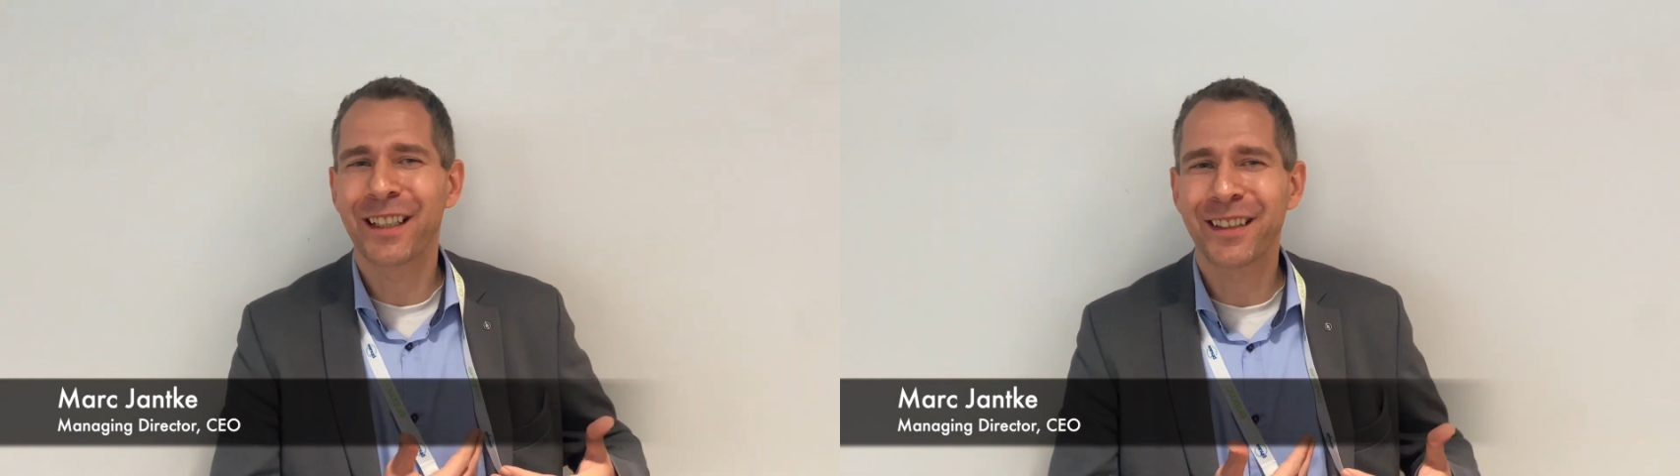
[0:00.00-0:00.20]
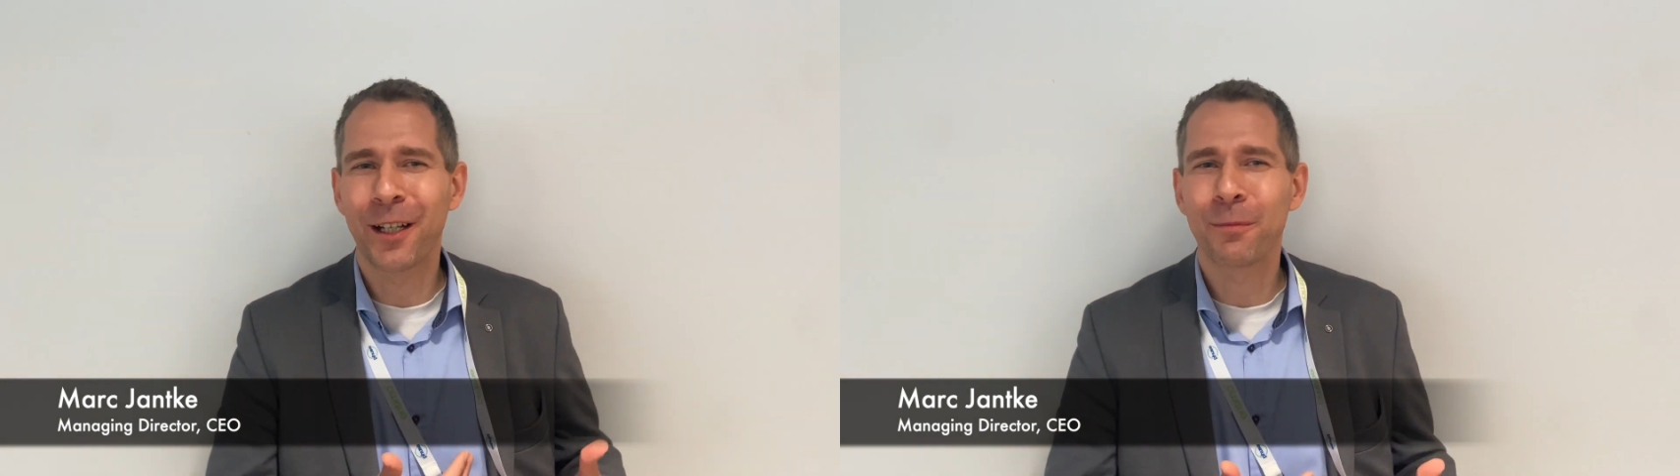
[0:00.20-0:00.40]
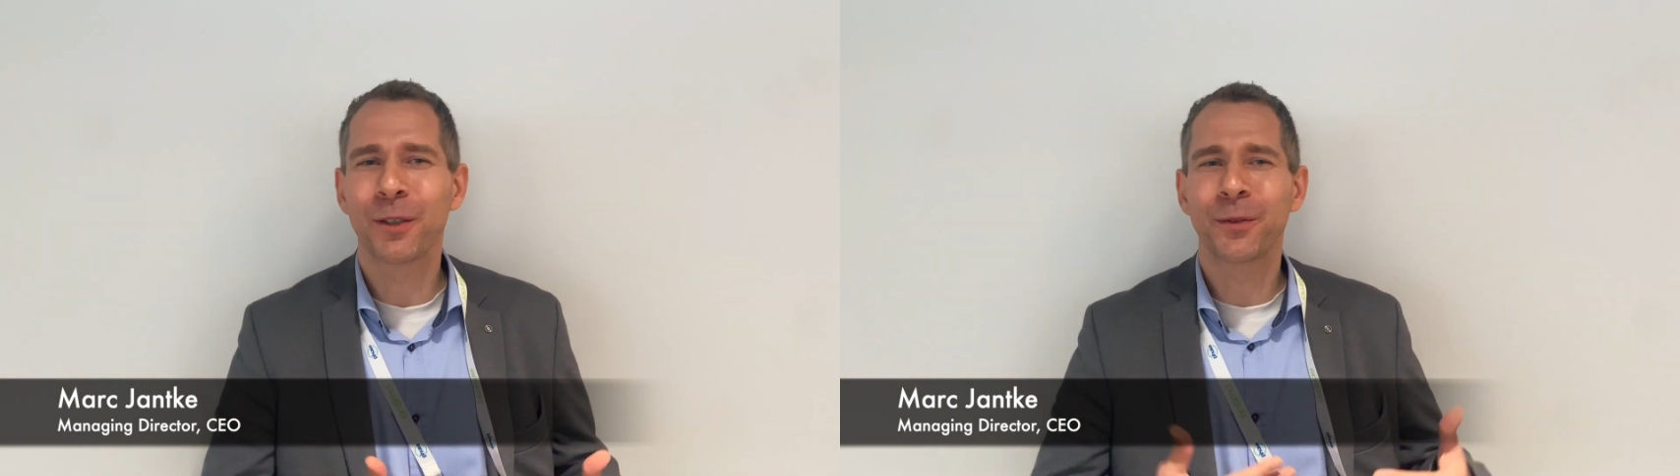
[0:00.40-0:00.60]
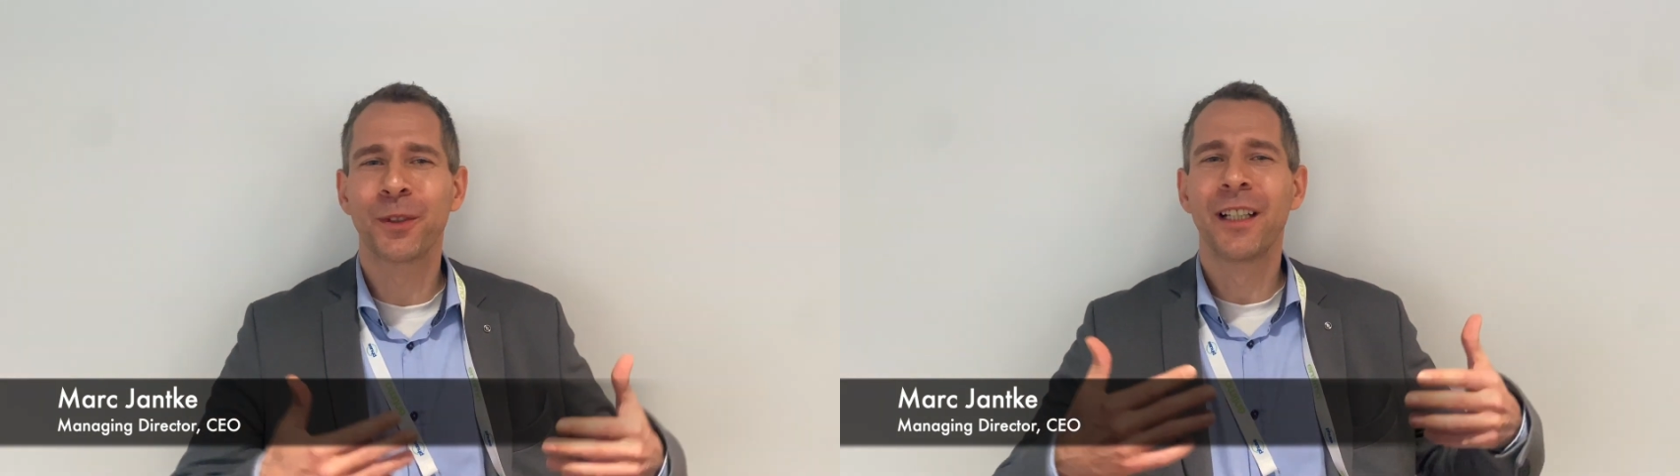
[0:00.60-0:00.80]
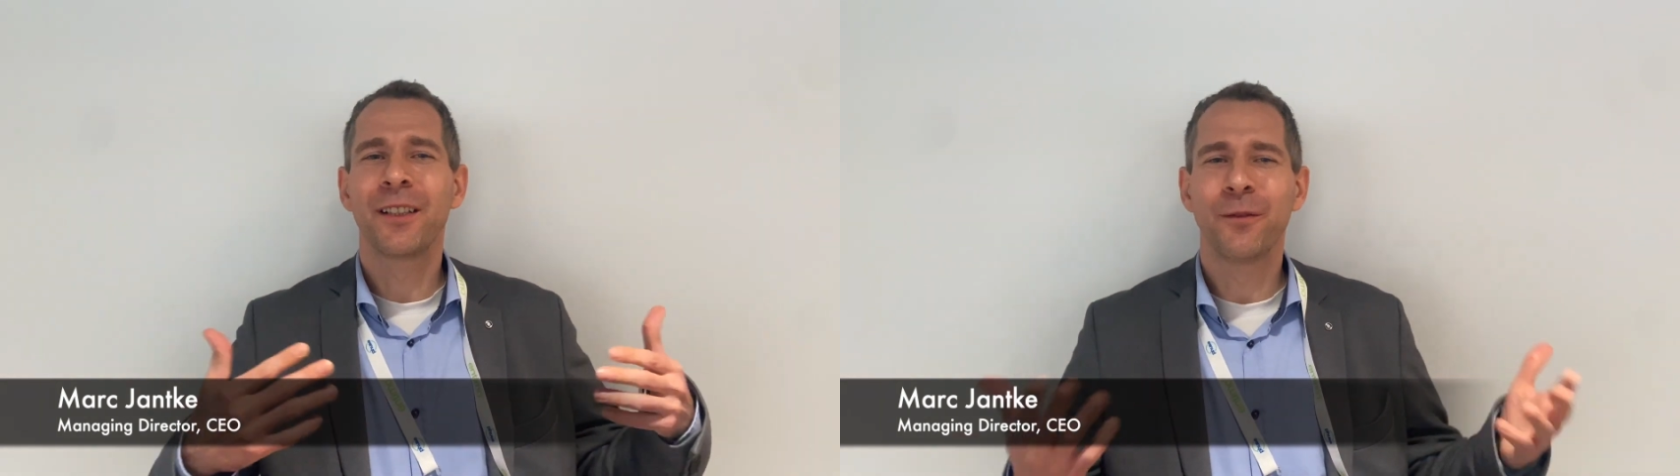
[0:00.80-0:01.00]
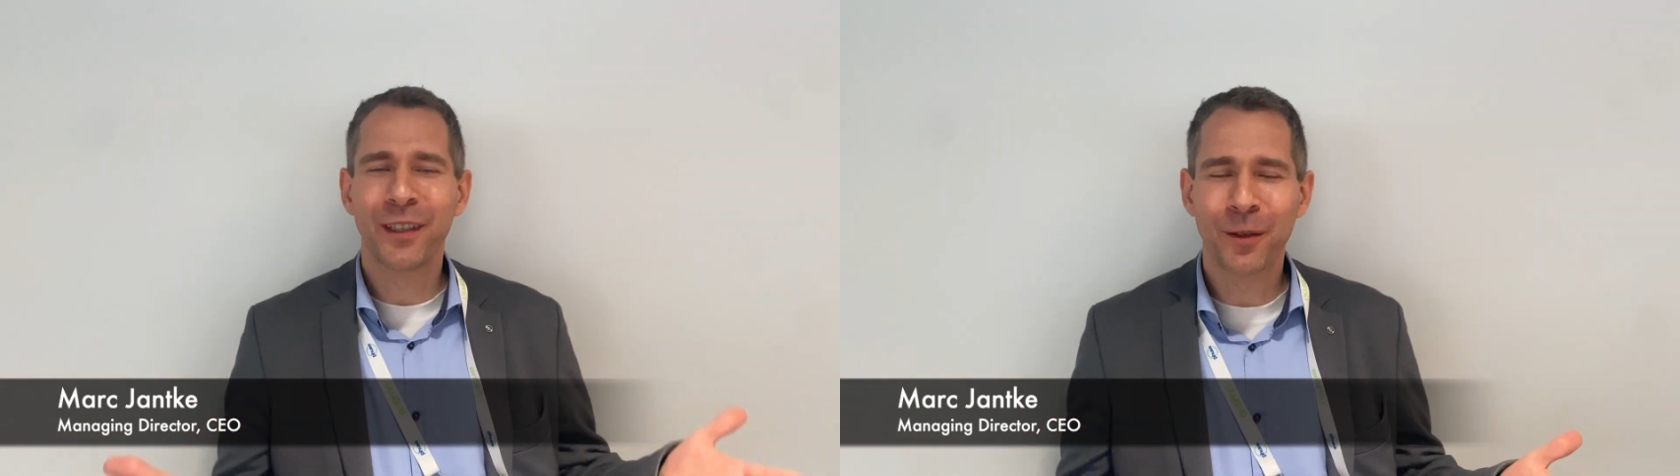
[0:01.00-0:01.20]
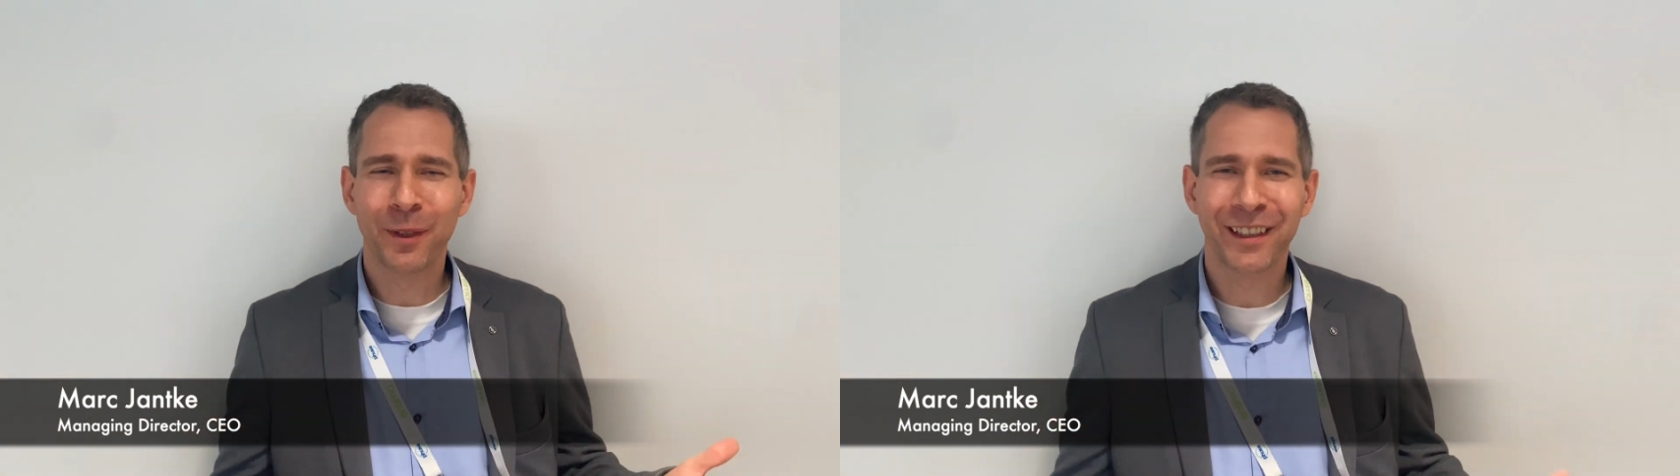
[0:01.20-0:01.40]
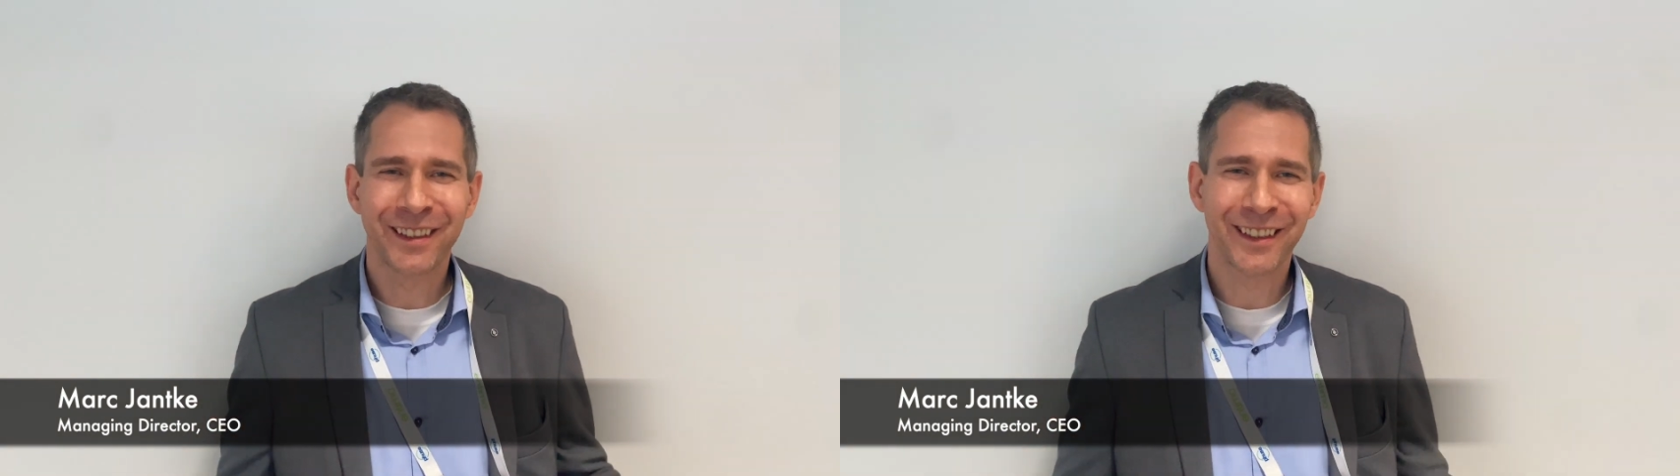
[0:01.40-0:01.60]
example of
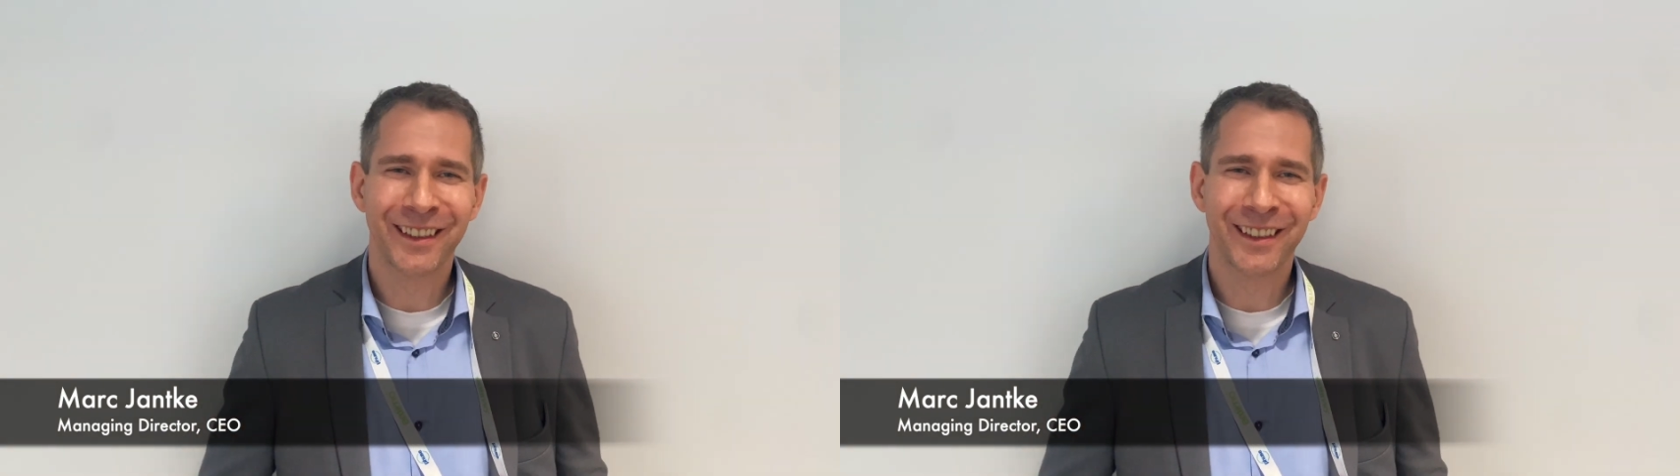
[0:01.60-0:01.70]
visibility.